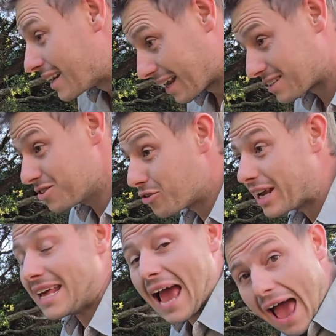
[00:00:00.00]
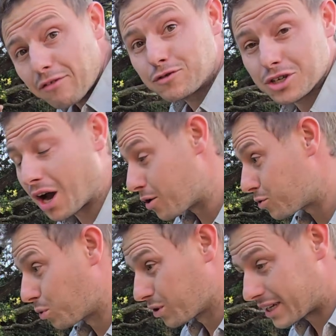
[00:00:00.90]
doesn't really have to go
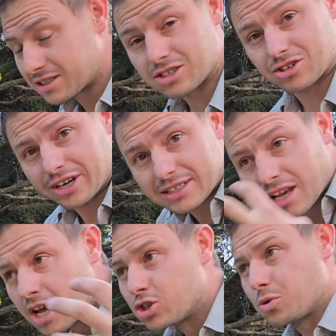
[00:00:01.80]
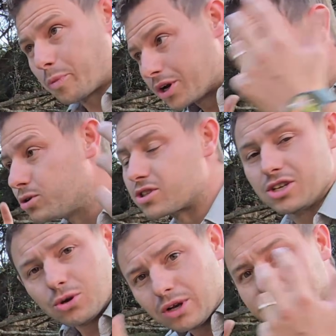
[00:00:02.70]
through all that stress to produce
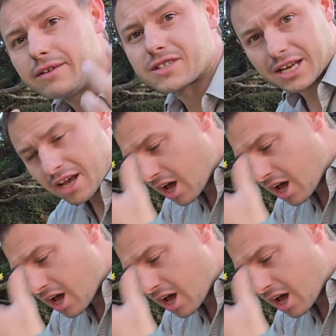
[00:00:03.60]
new leaves and